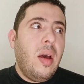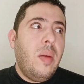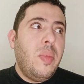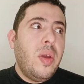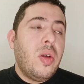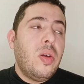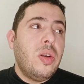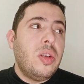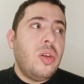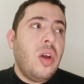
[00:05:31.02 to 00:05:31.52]

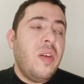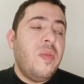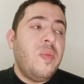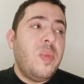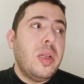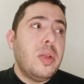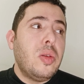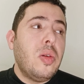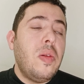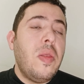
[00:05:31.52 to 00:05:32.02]
because you have
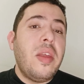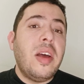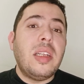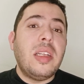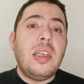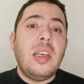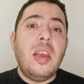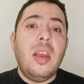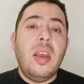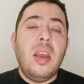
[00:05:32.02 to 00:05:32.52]
been told that
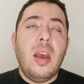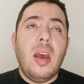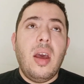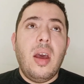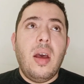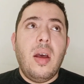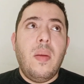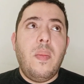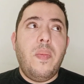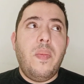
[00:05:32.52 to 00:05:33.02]

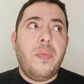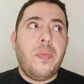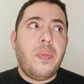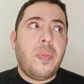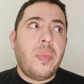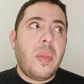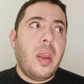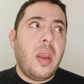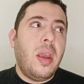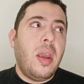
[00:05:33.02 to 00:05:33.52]

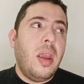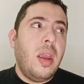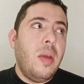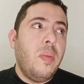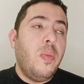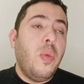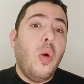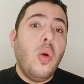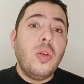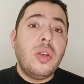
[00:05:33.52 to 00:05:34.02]
he
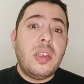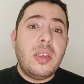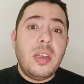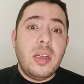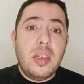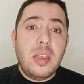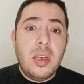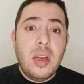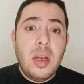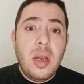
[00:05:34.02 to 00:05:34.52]

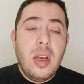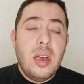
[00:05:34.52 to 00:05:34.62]
posted